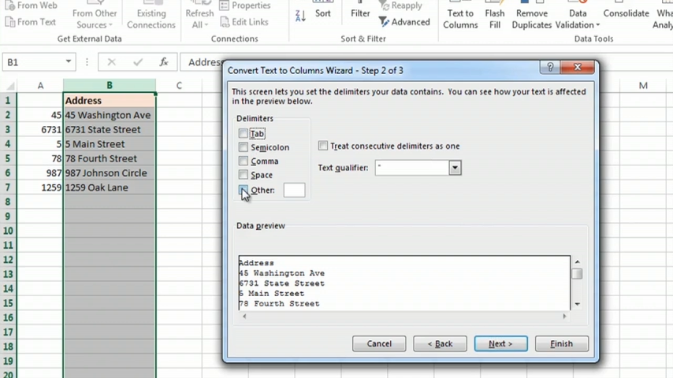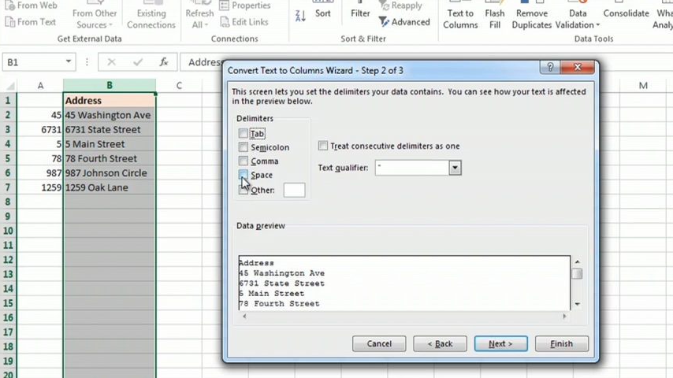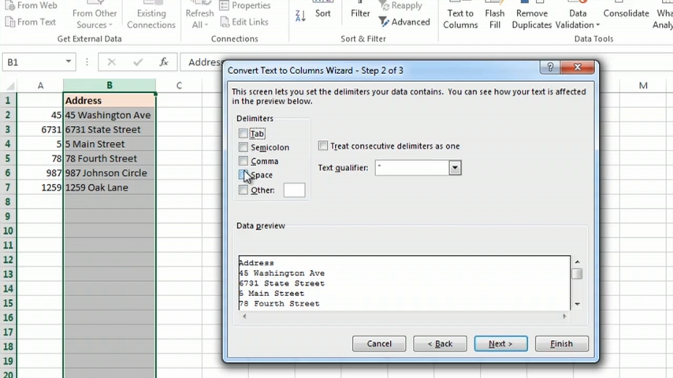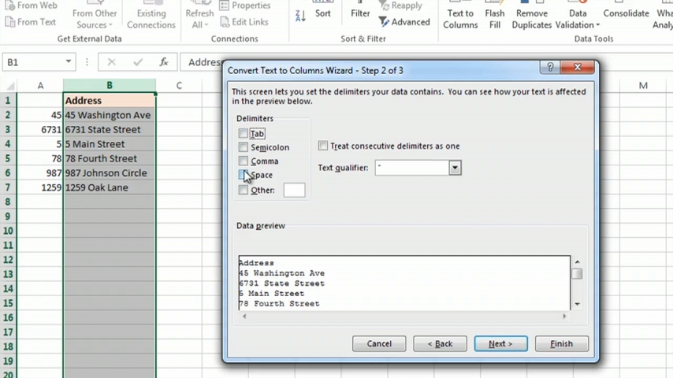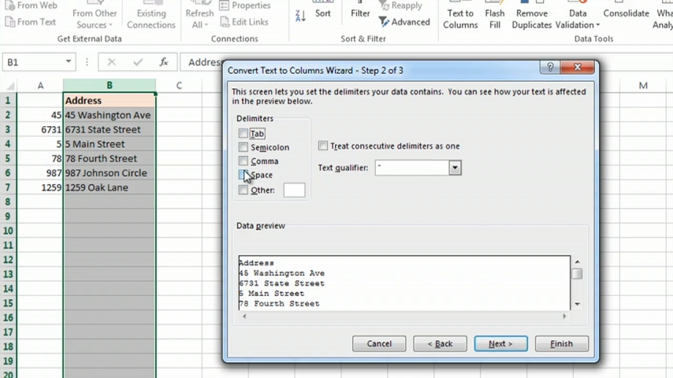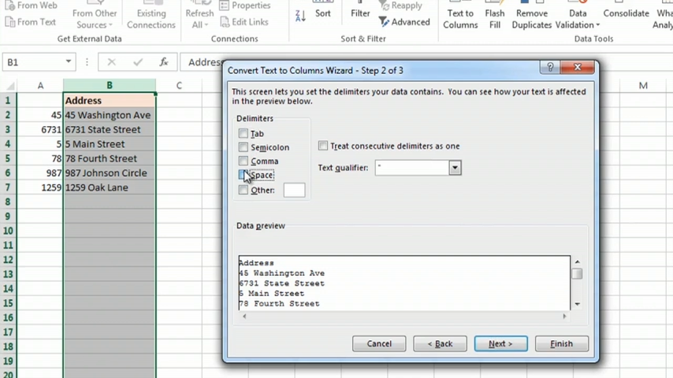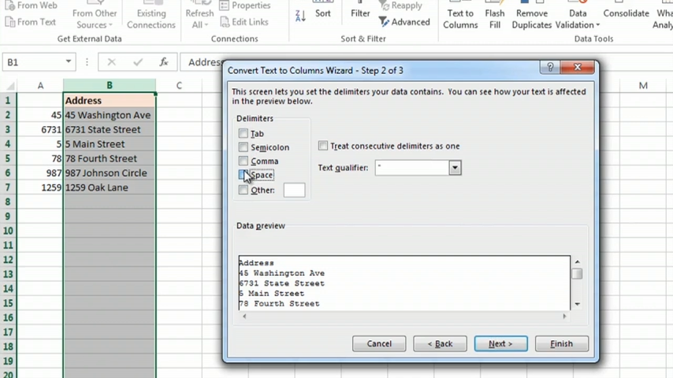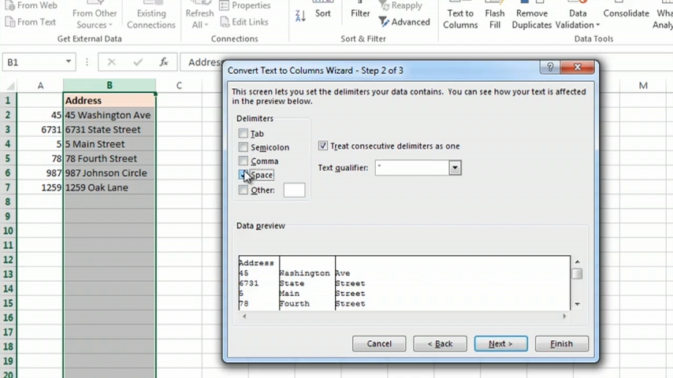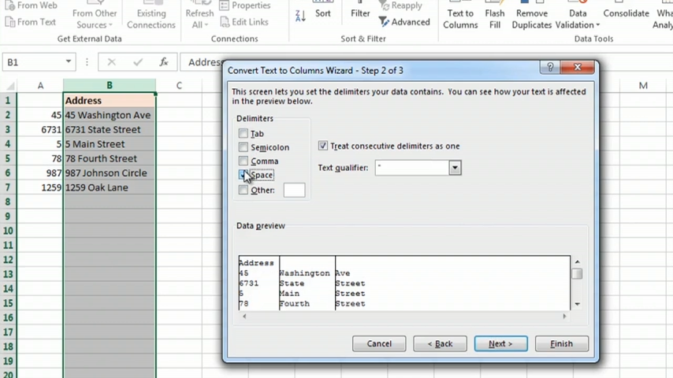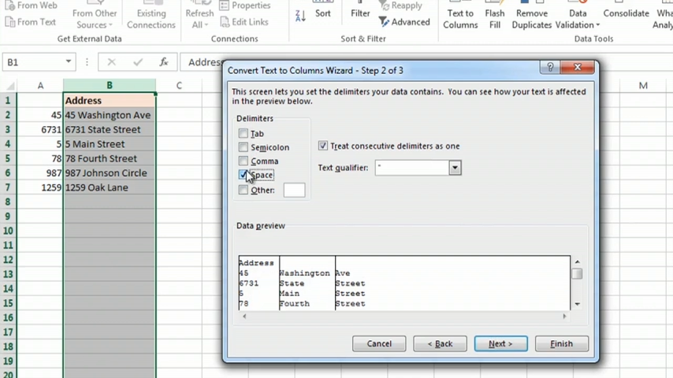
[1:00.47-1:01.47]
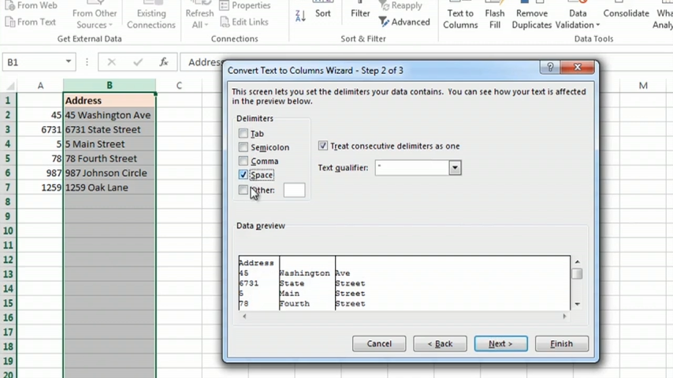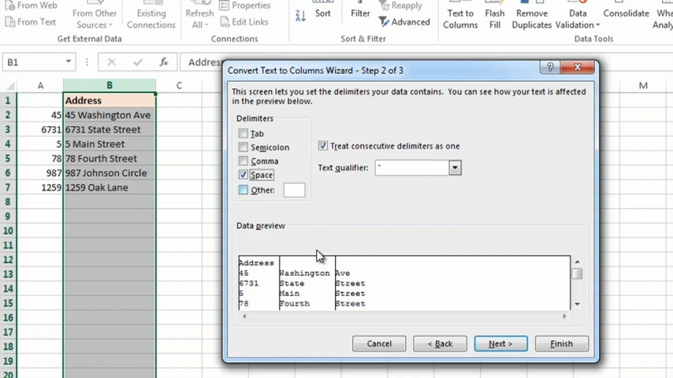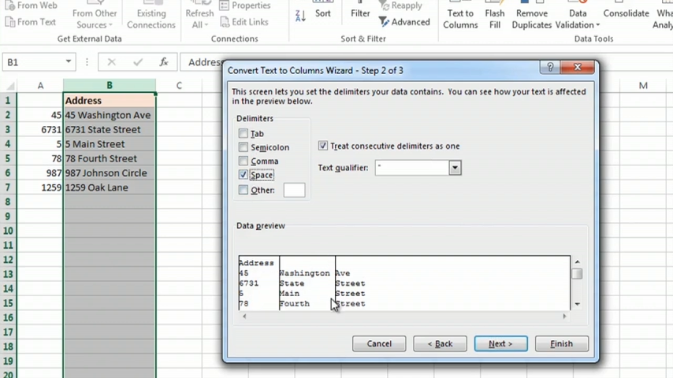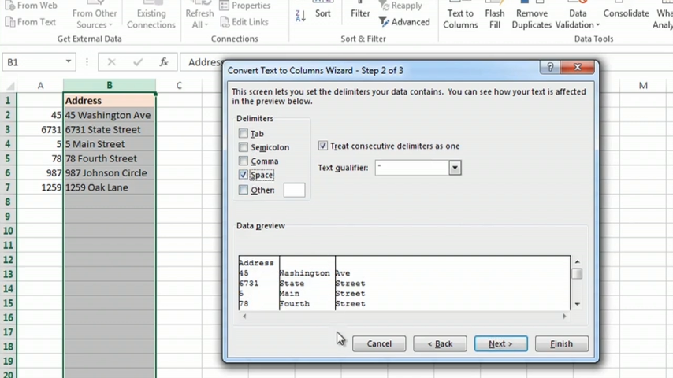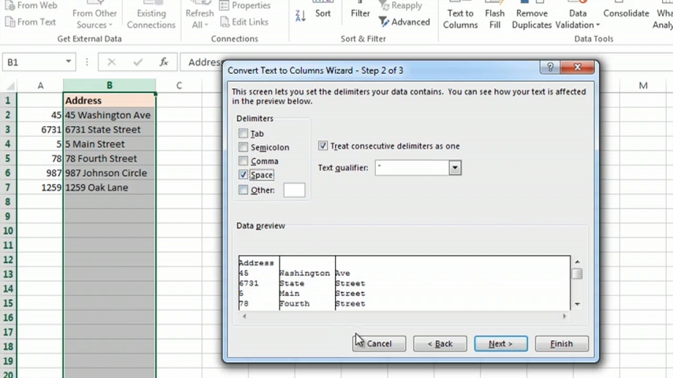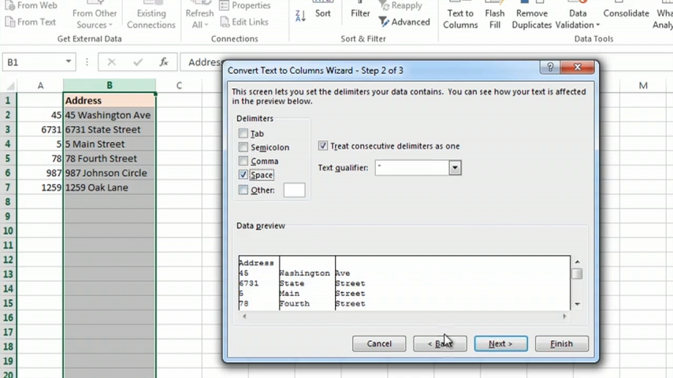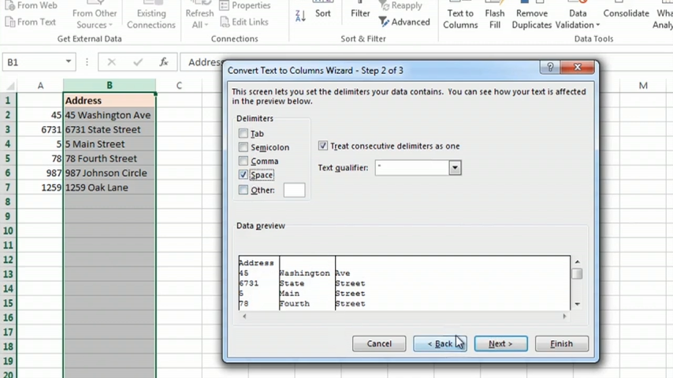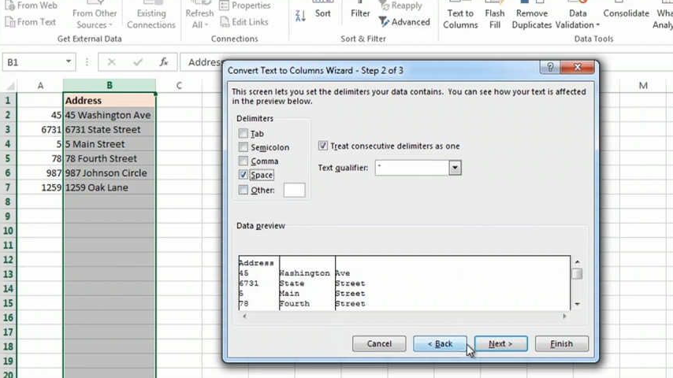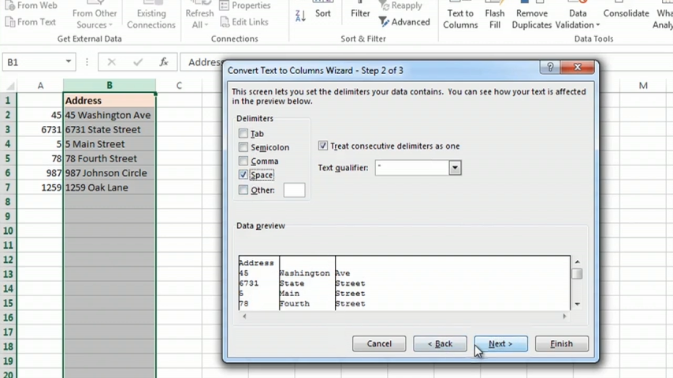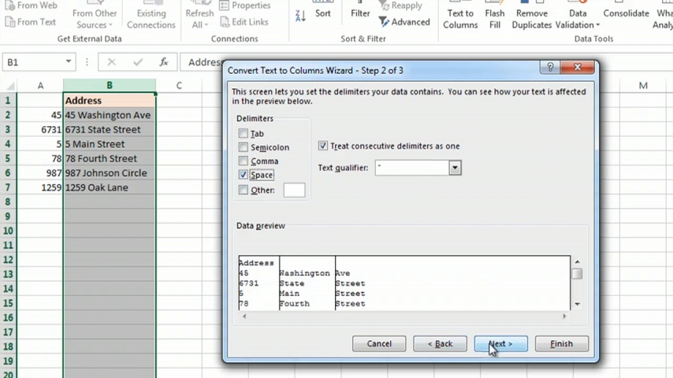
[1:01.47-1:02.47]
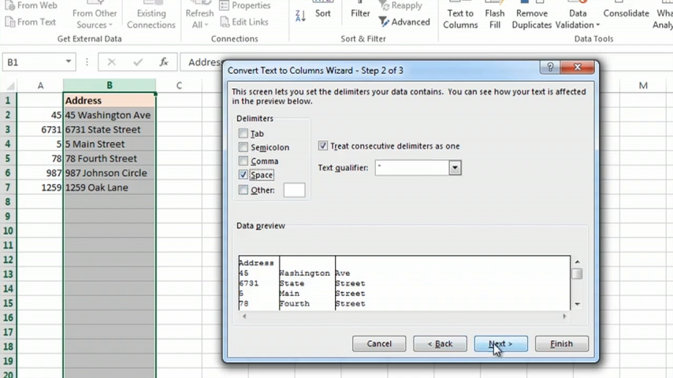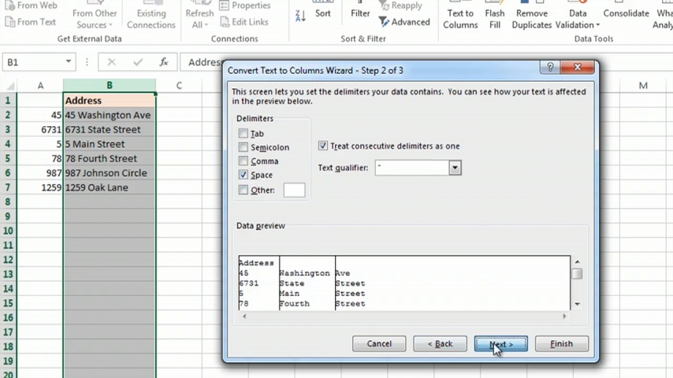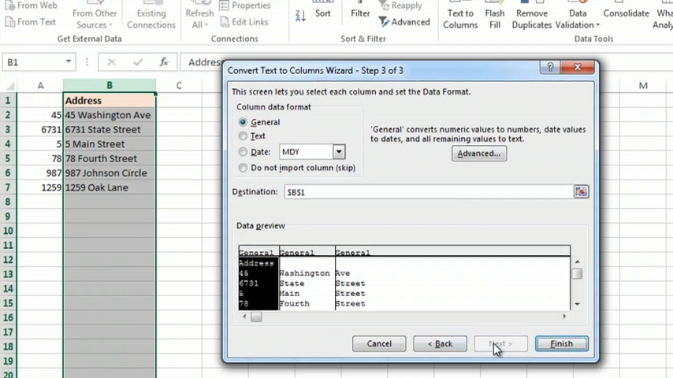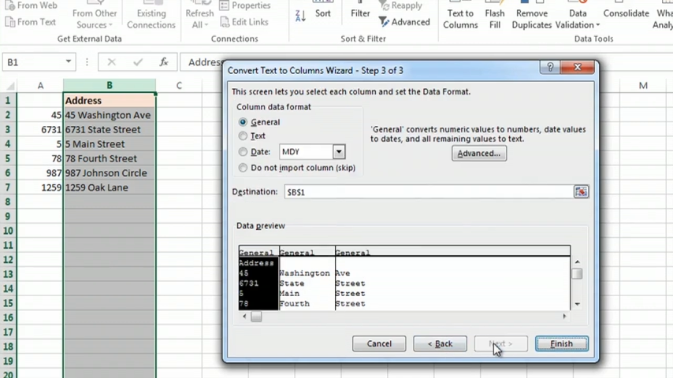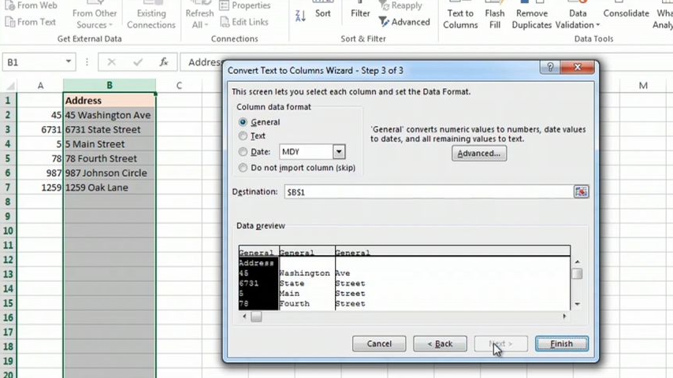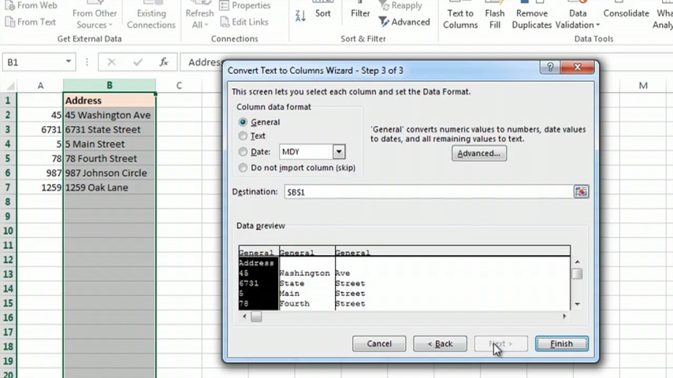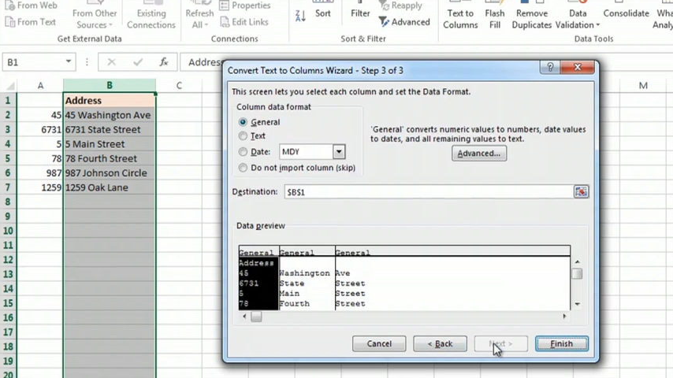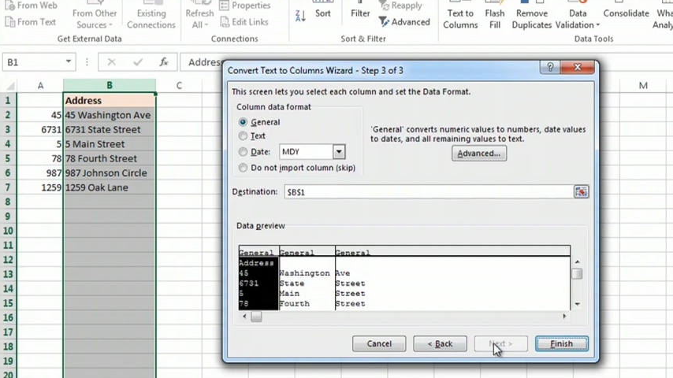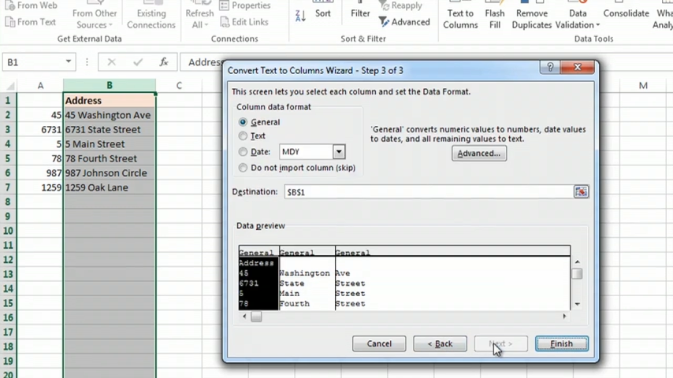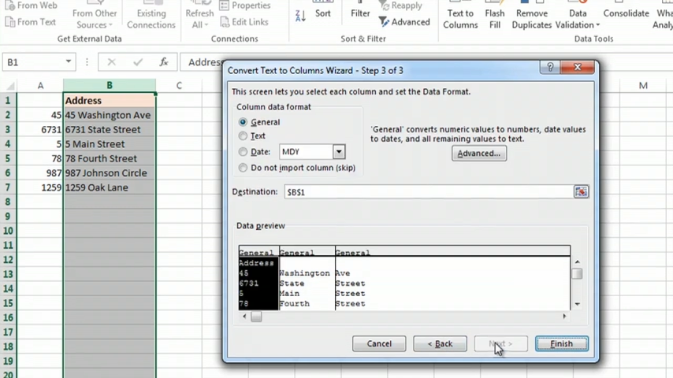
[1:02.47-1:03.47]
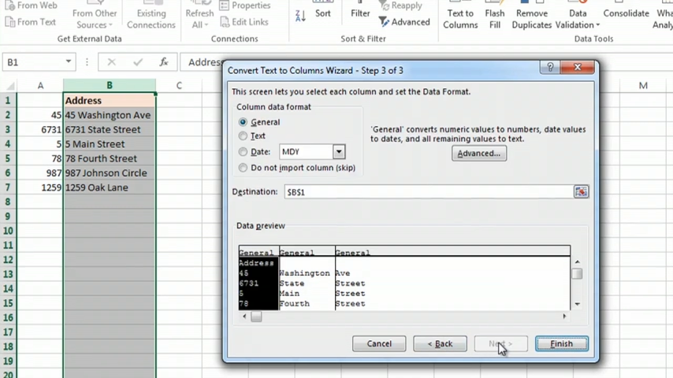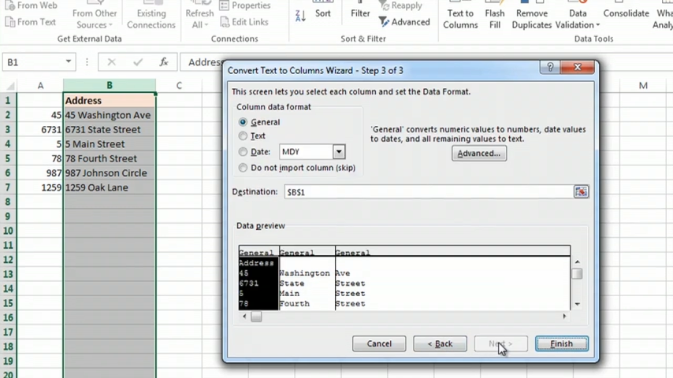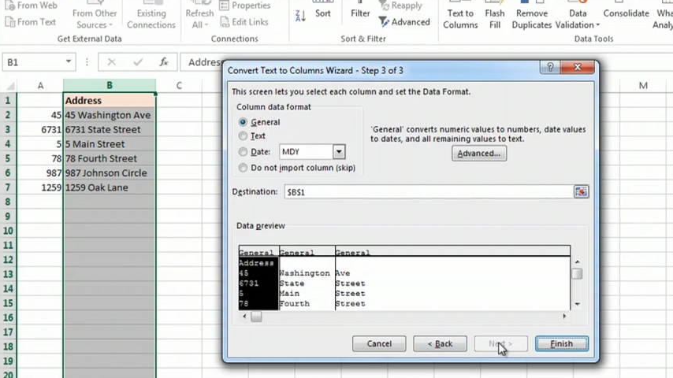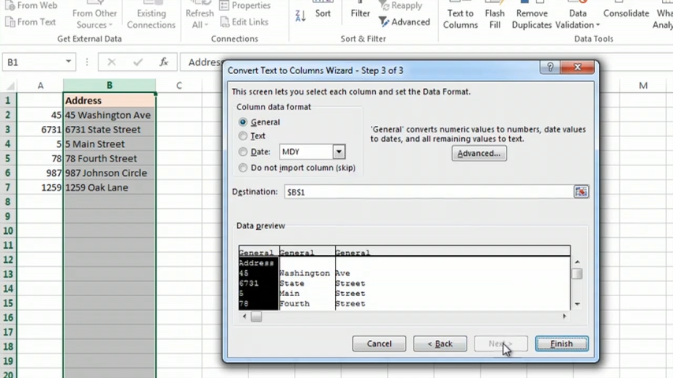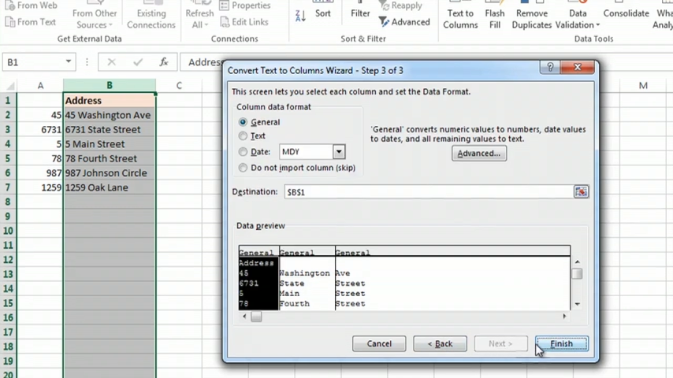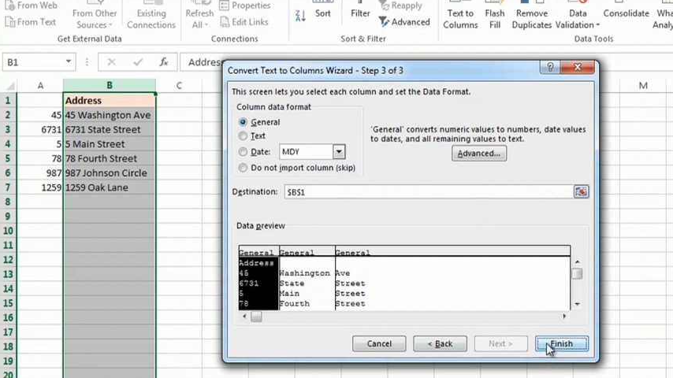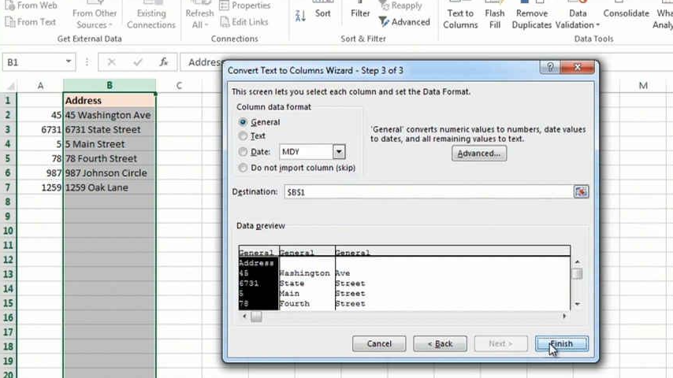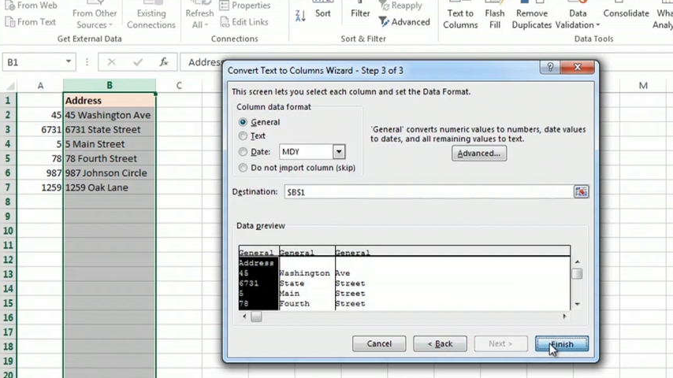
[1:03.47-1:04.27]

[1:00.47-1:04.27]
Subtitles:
Nobody's mouth can be seen.